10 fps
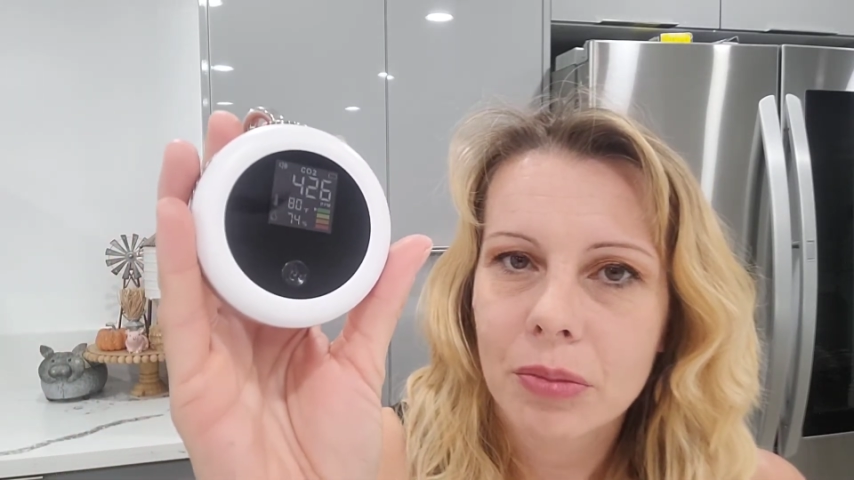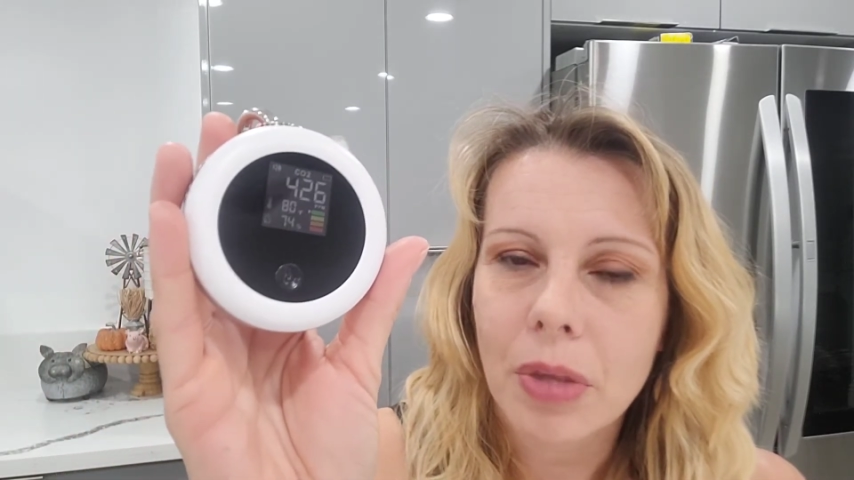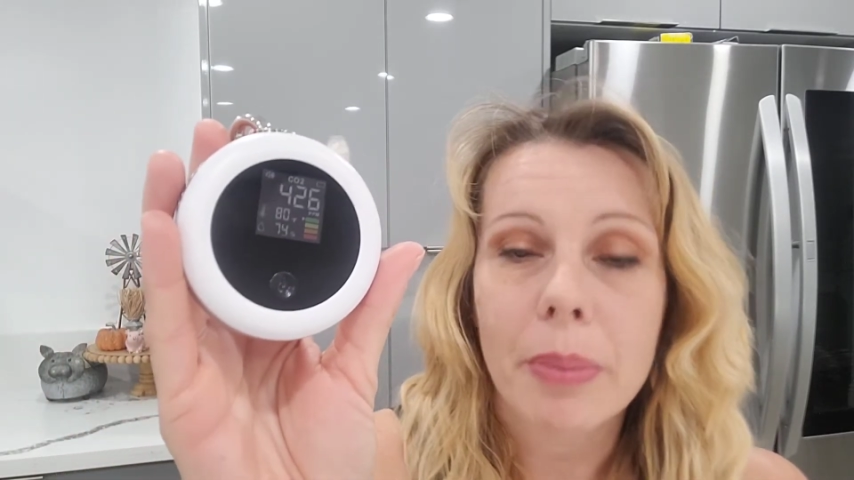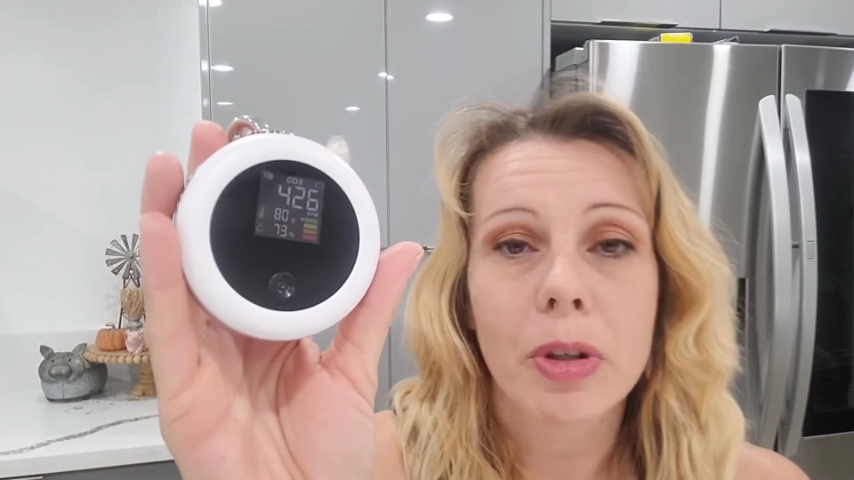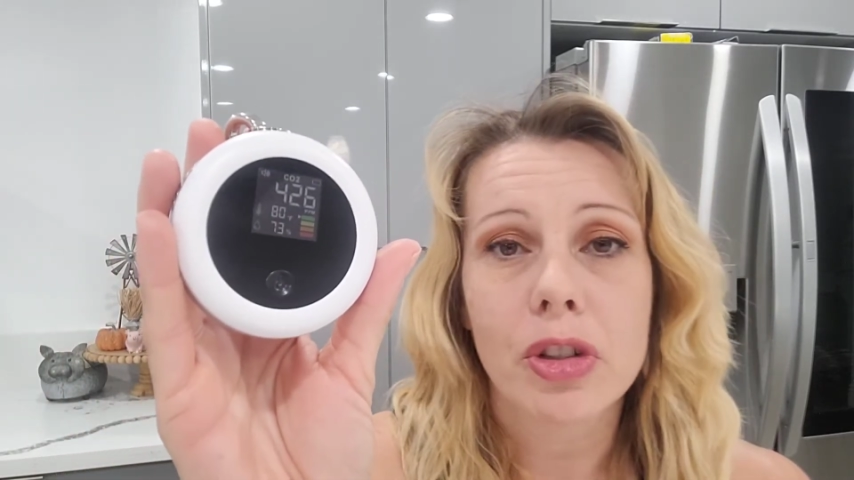
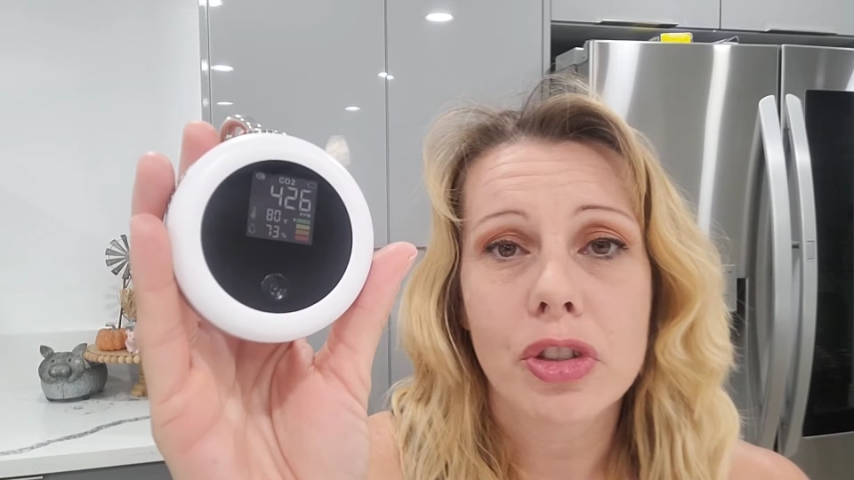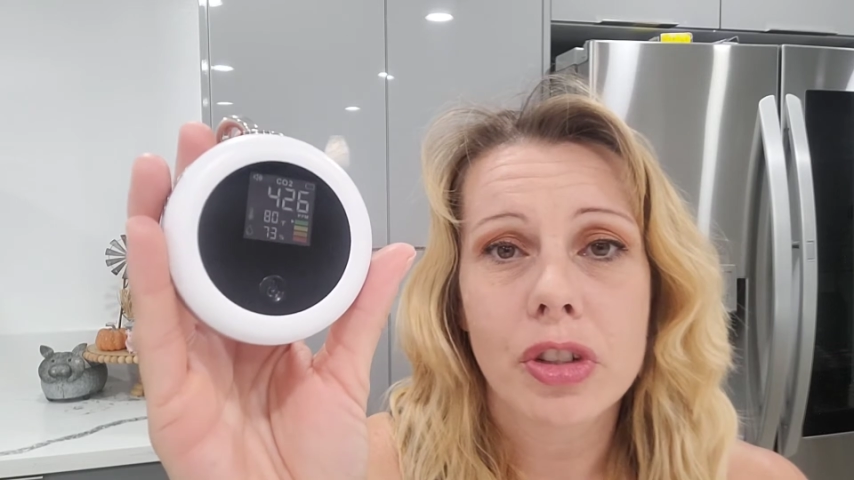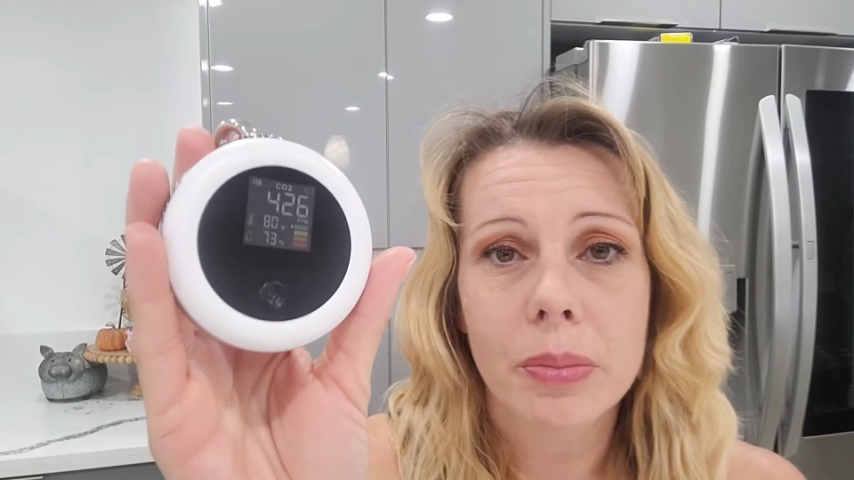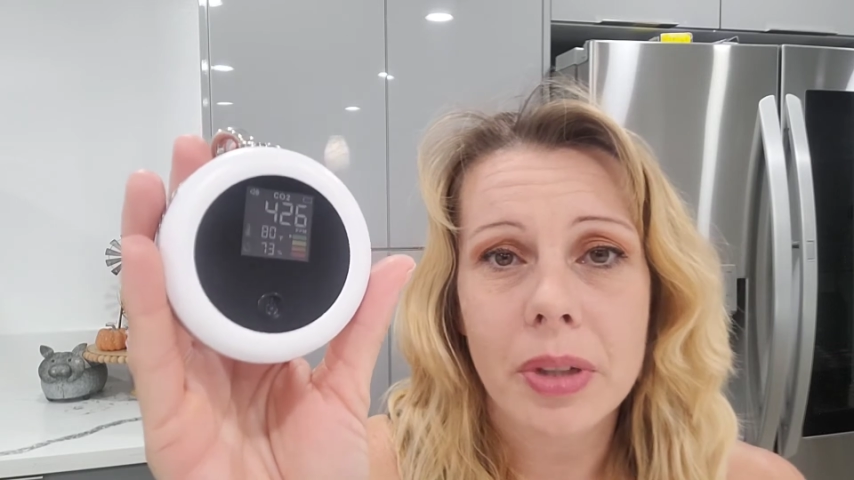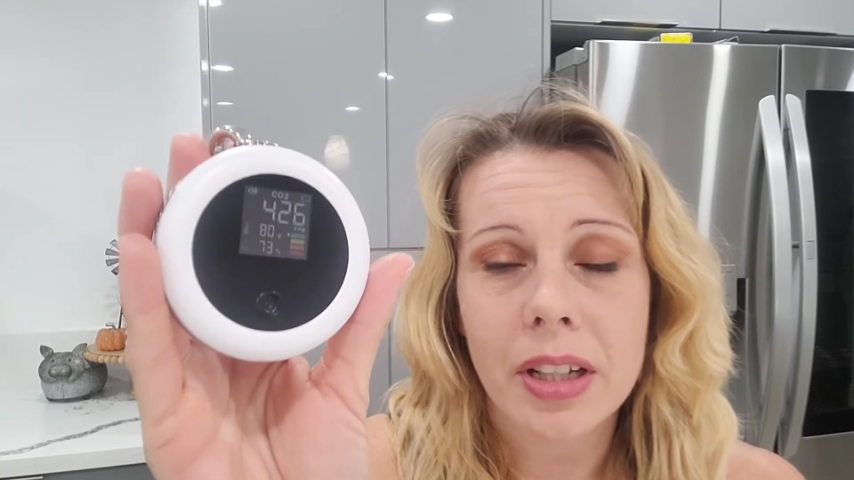My birds
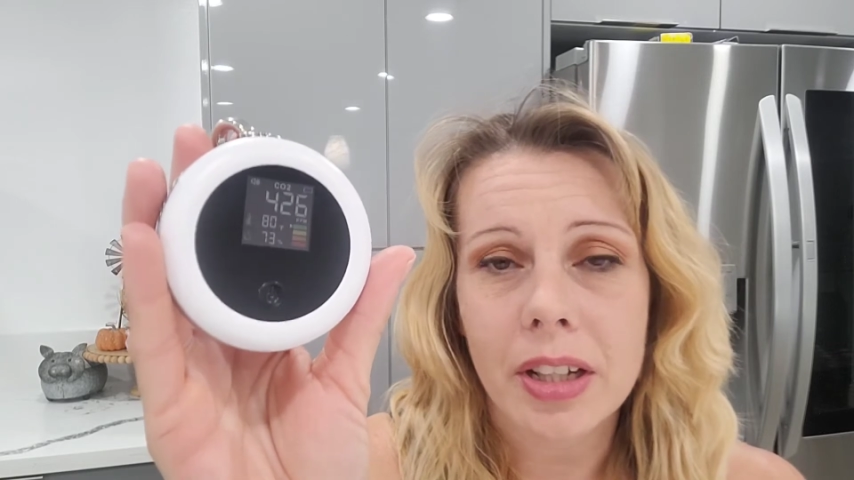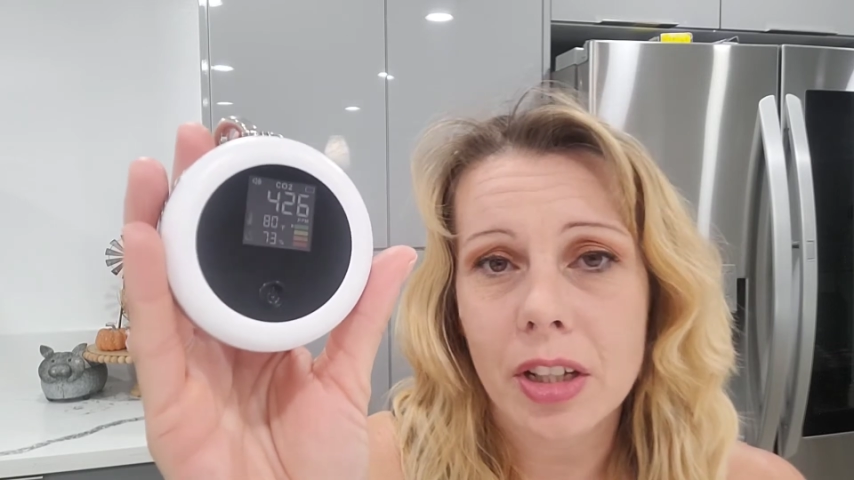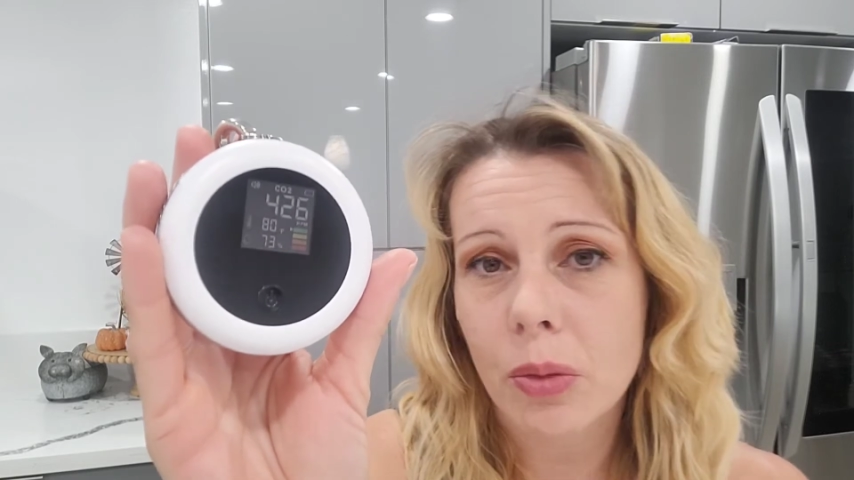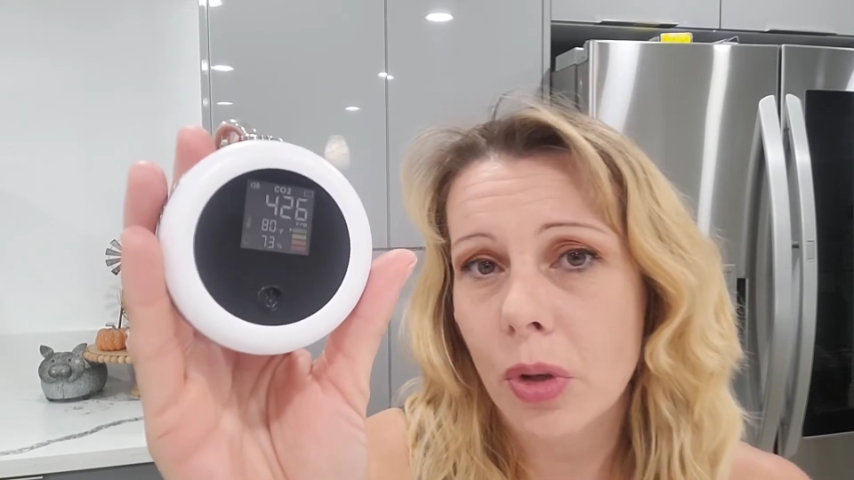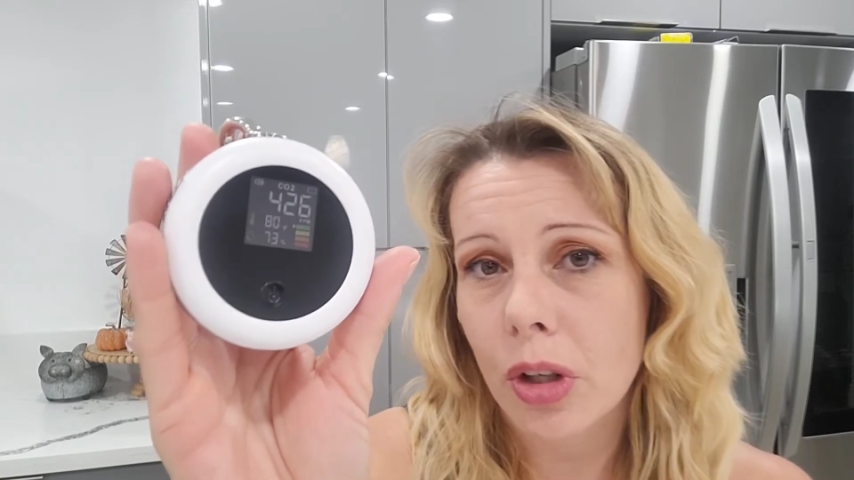should be
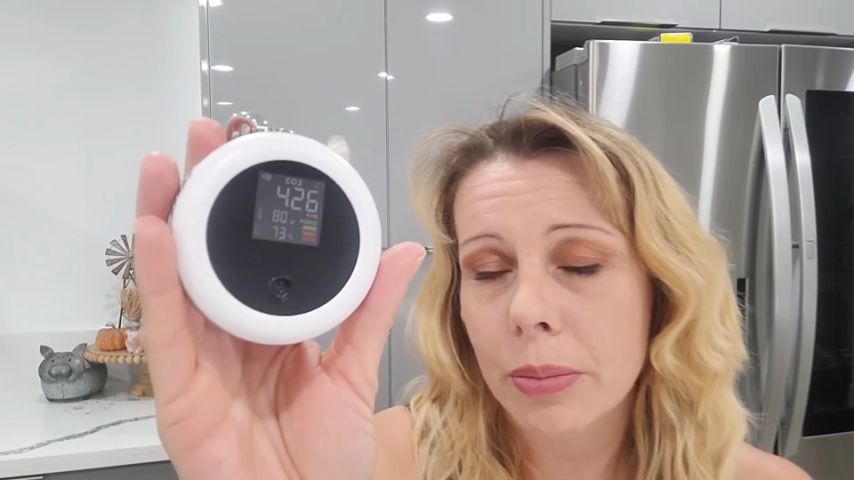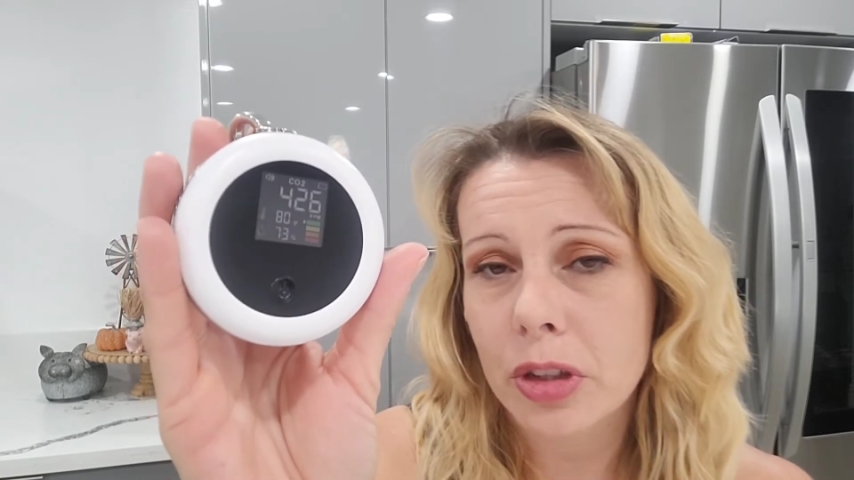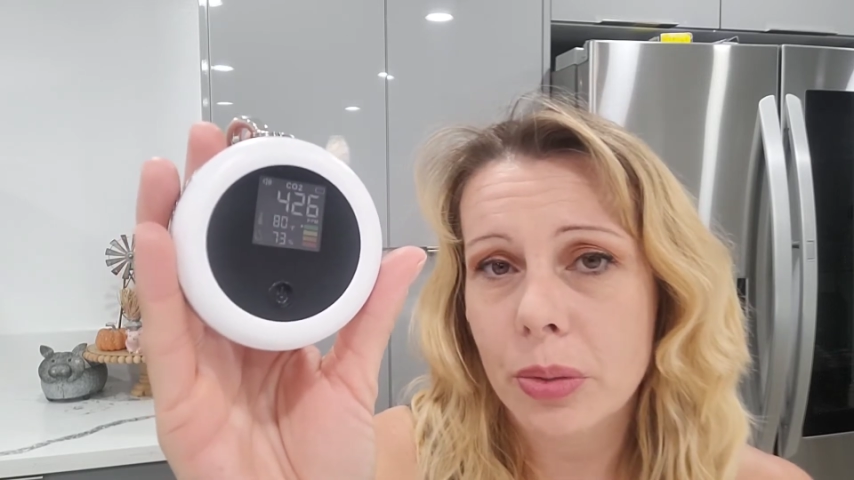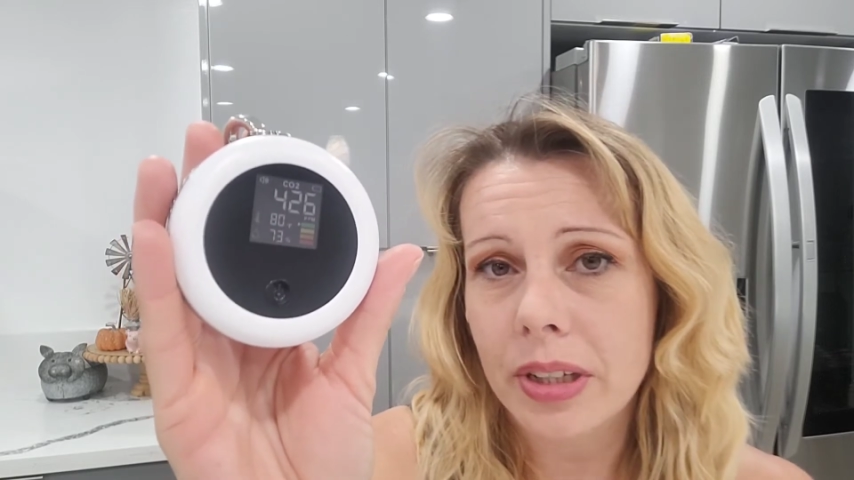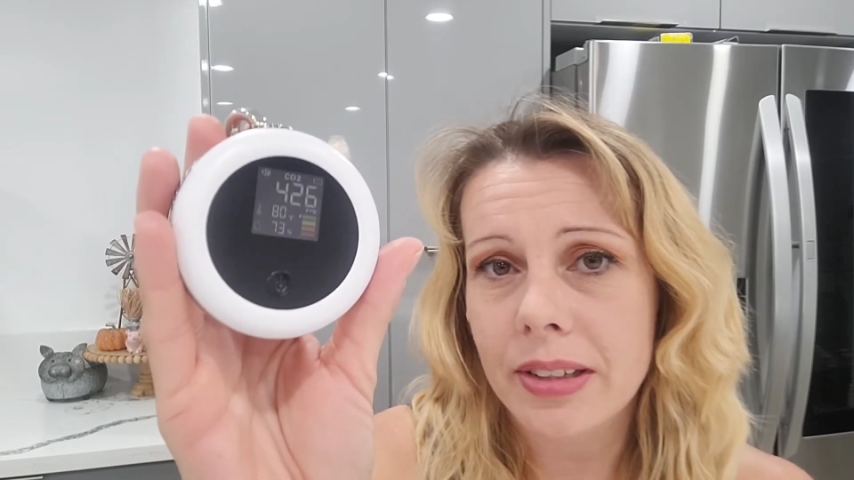anywhere
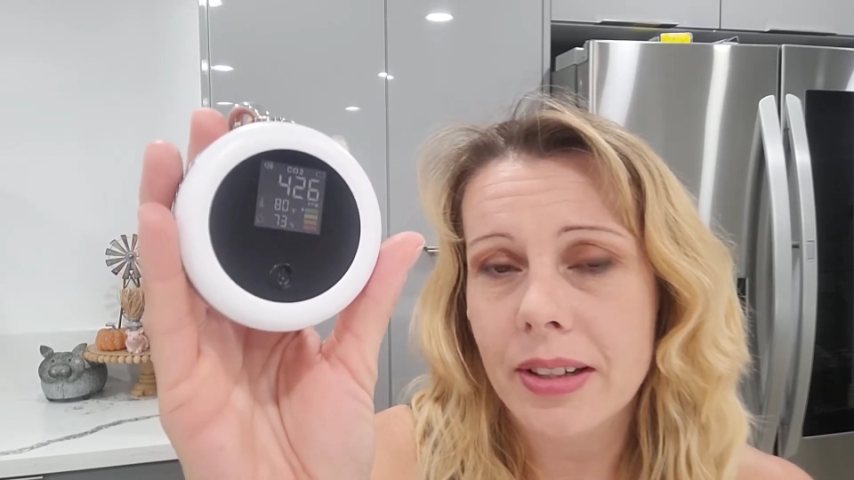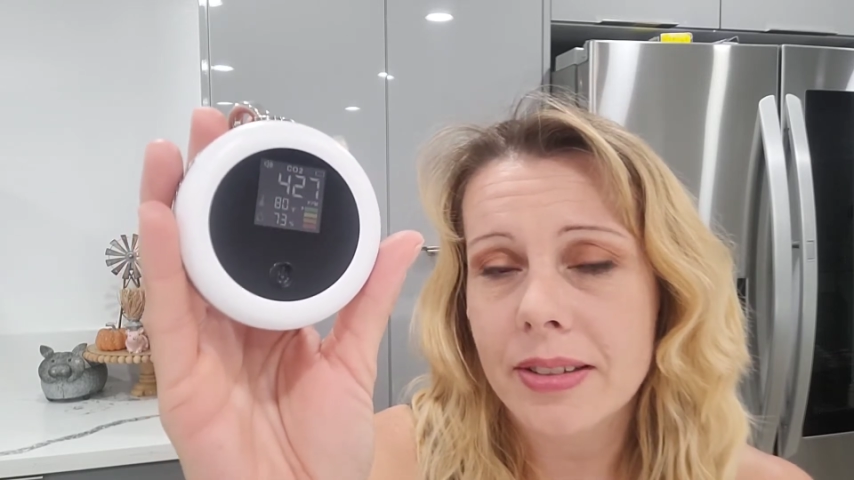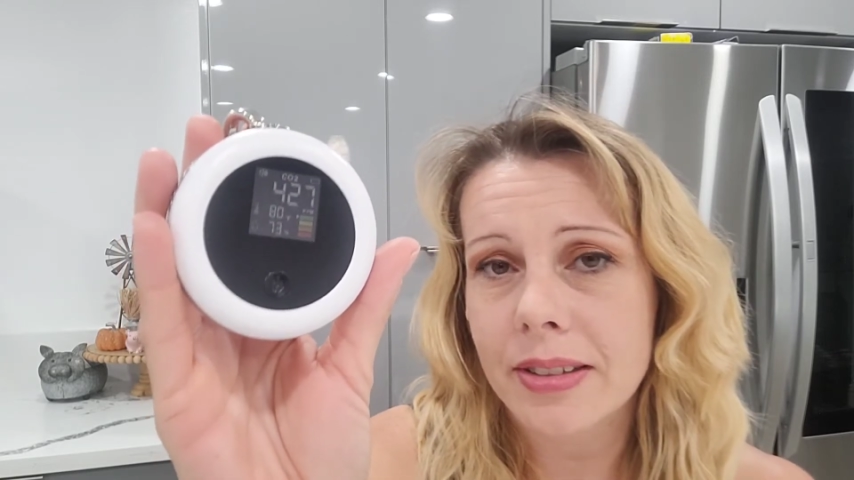between